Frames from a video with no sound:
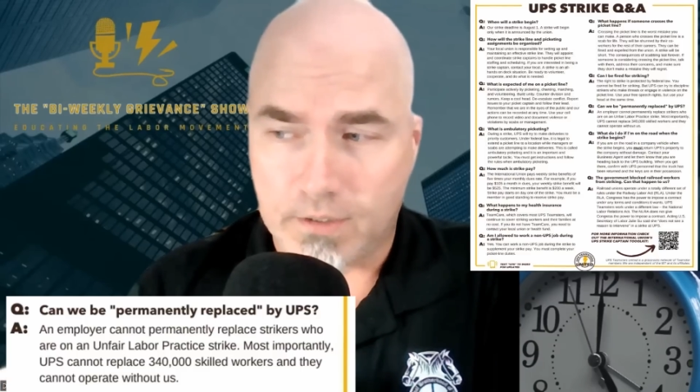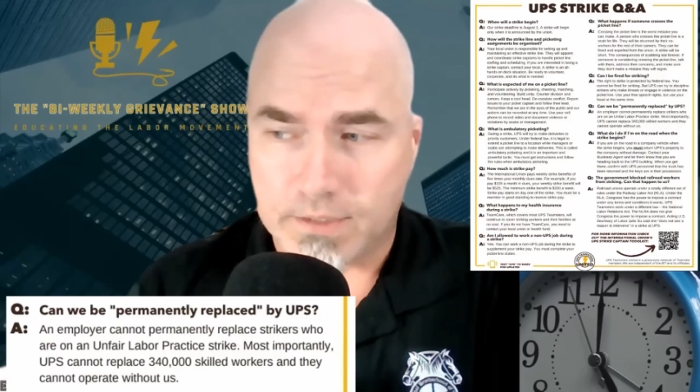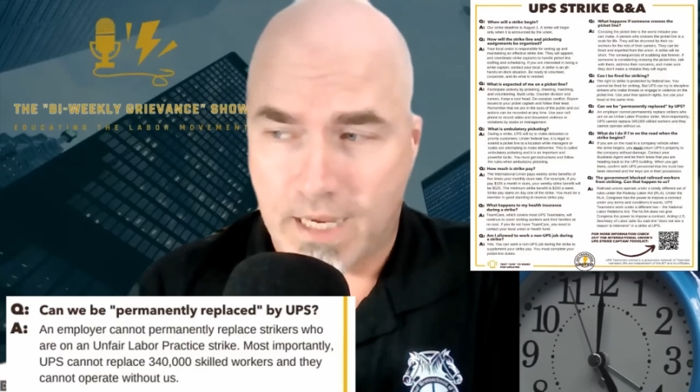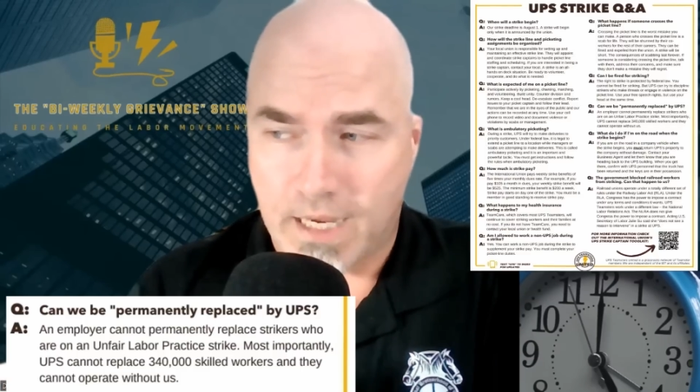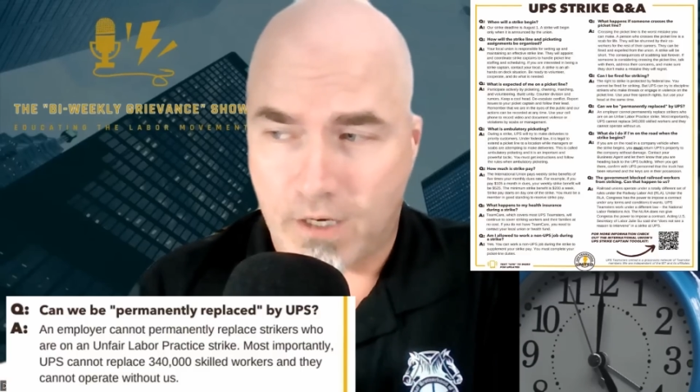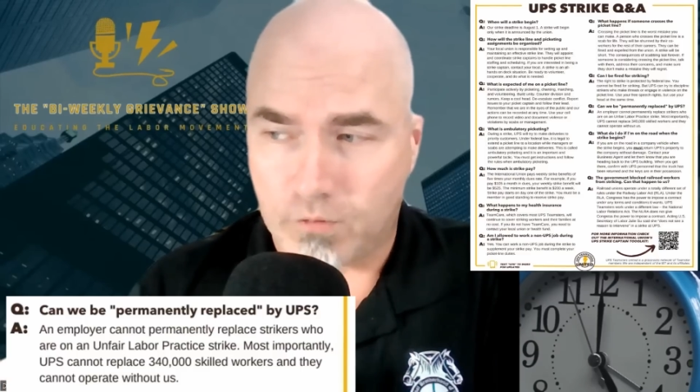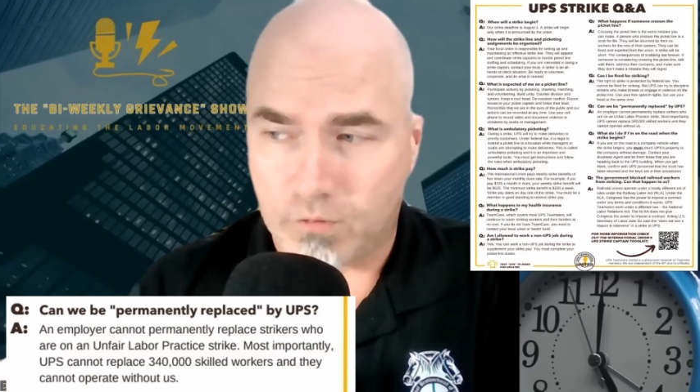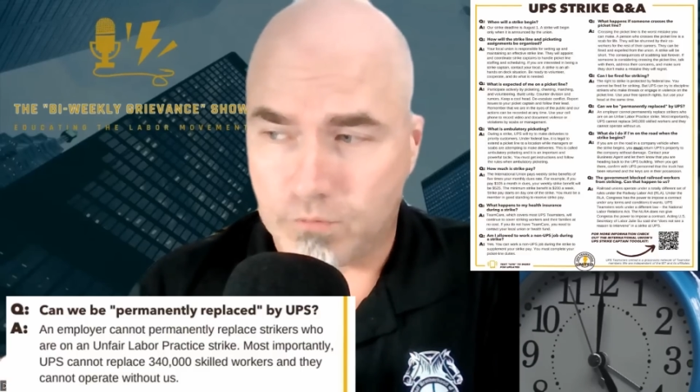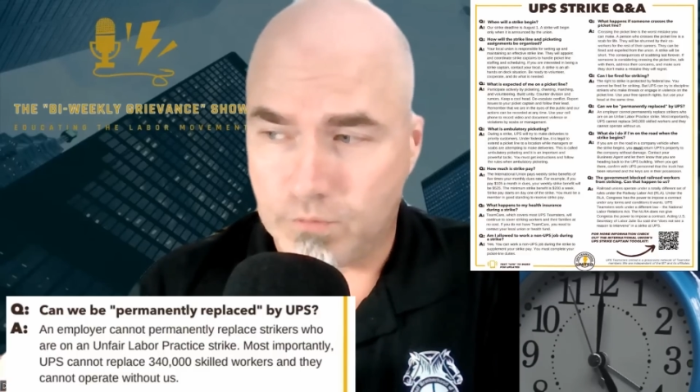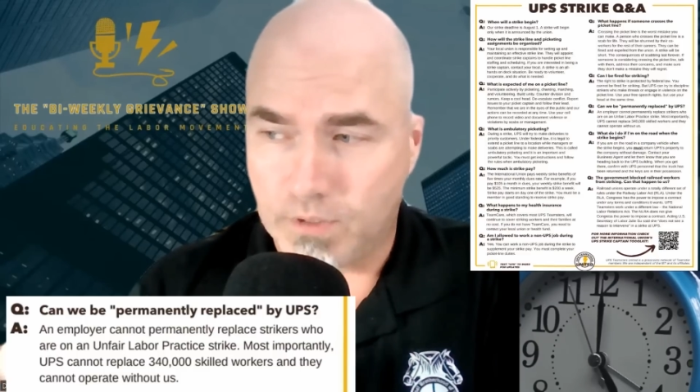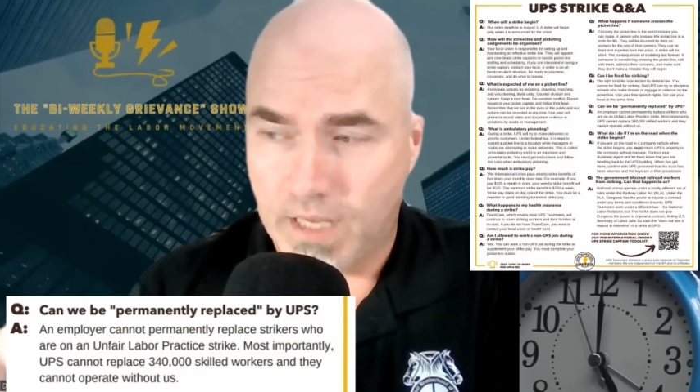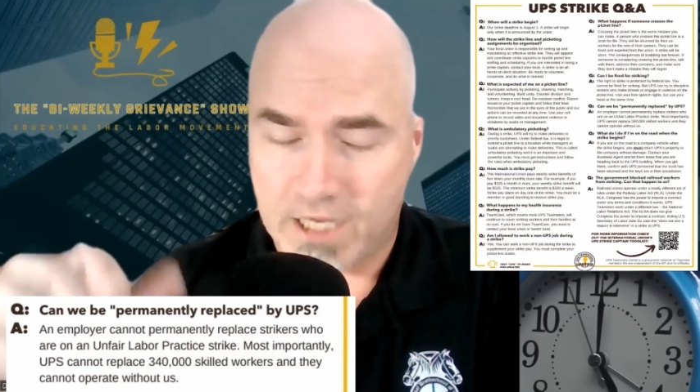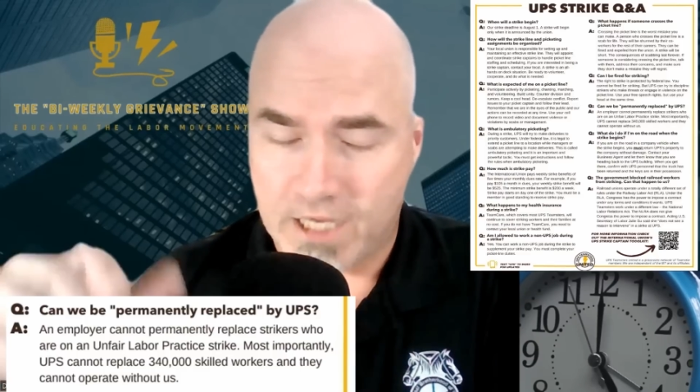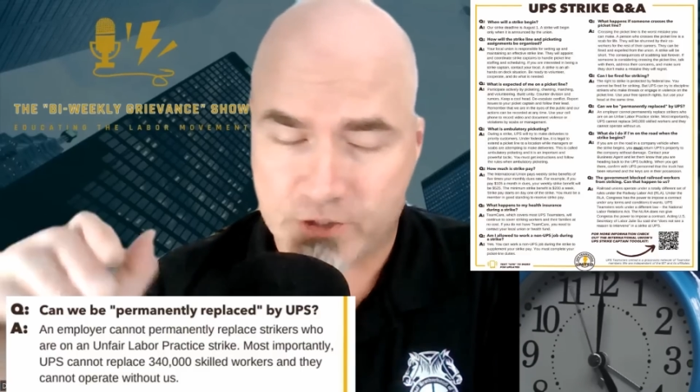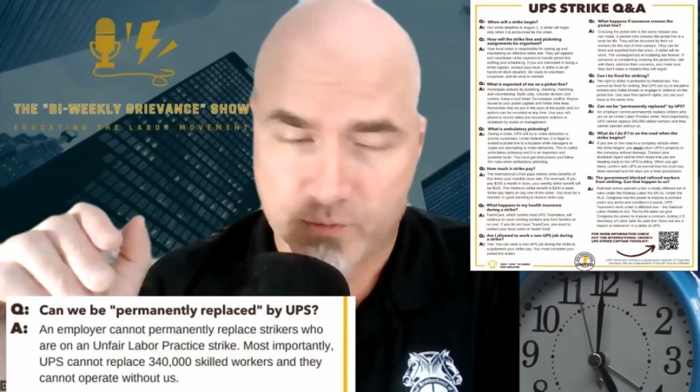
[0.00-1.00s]
Now,
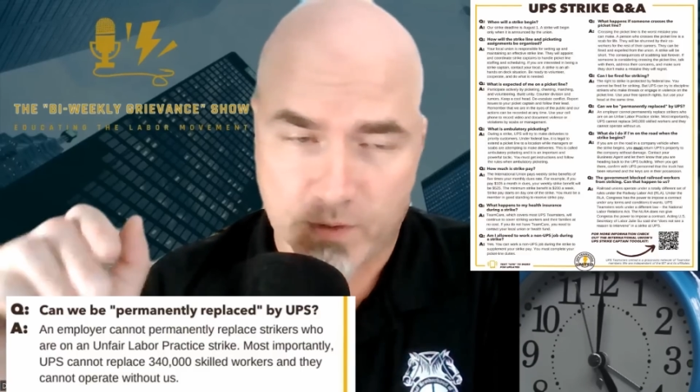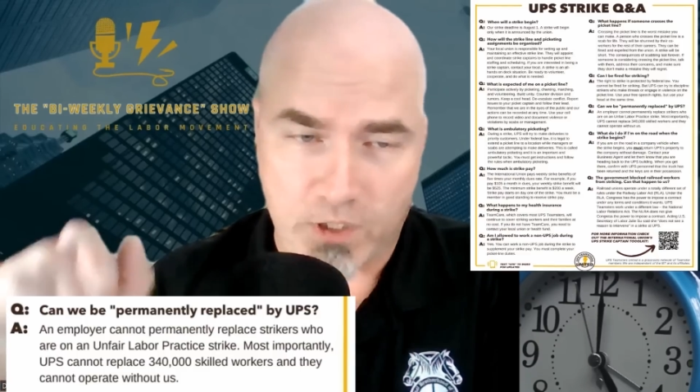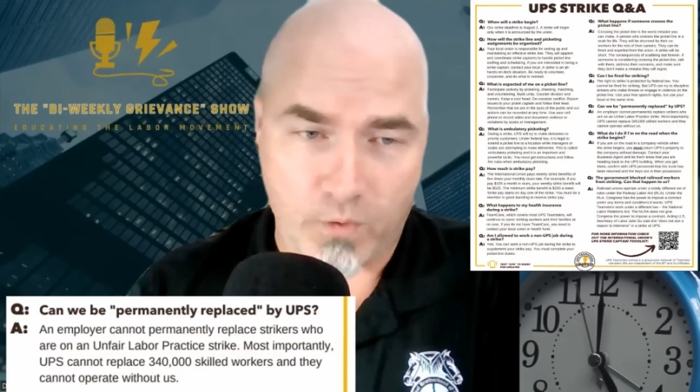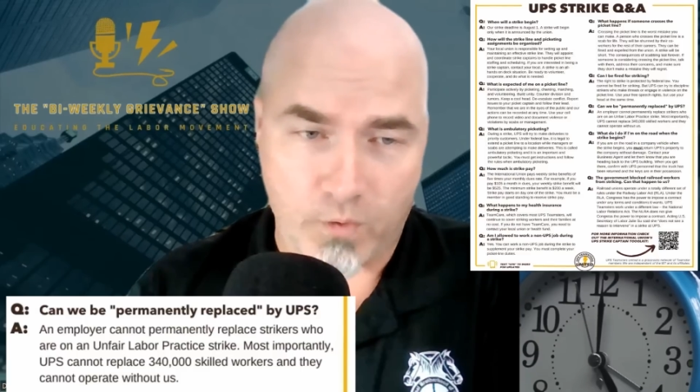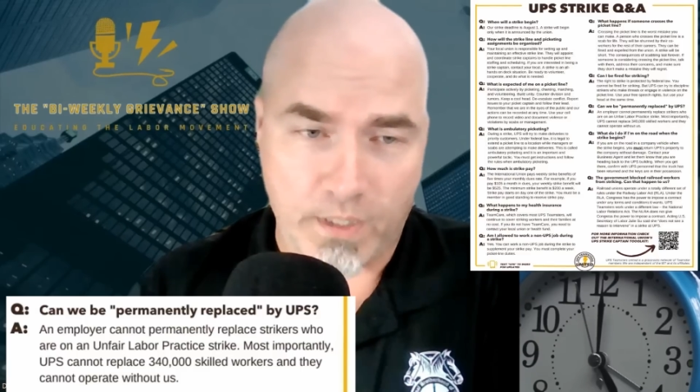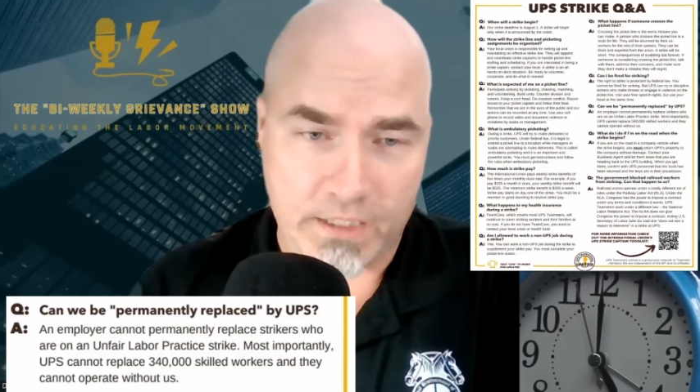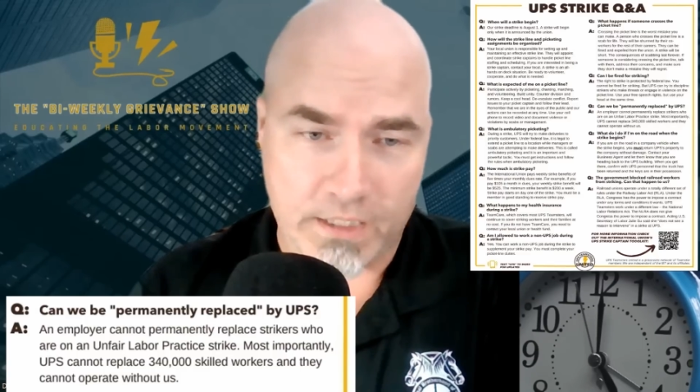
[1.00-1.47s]
as we go